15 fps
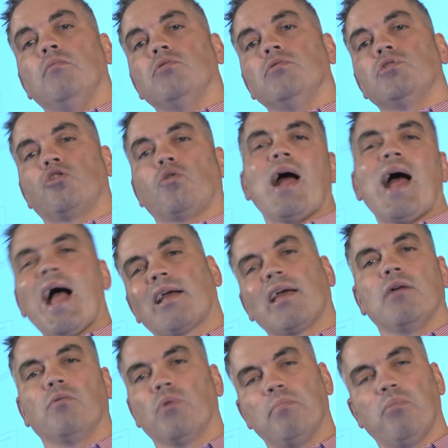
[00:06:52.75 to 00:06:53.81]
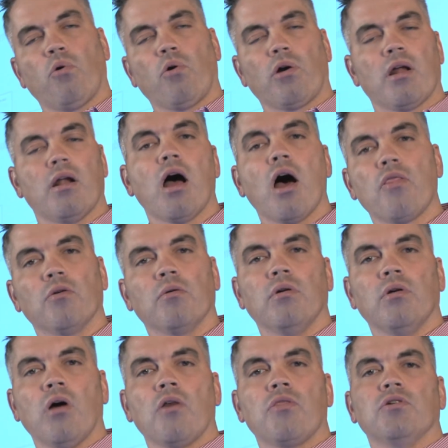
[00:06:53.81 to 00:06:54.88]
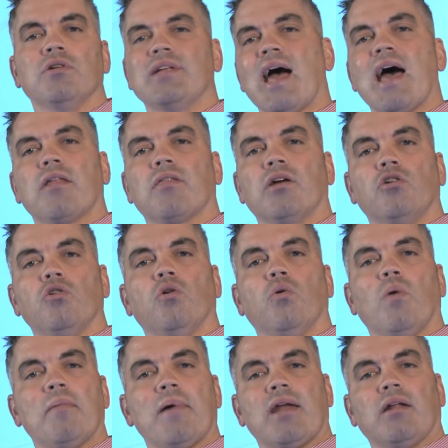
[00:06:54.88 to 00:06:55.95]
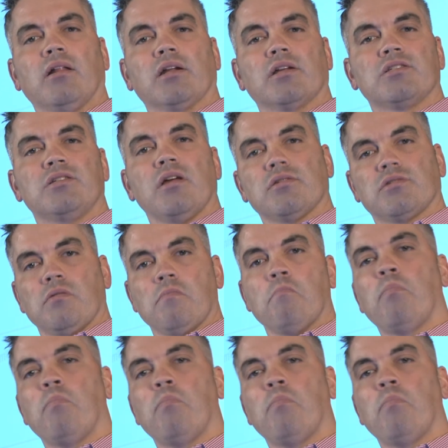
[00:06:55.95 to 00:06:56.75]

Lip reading: track and report on other data that Google Web Analytics doesn't.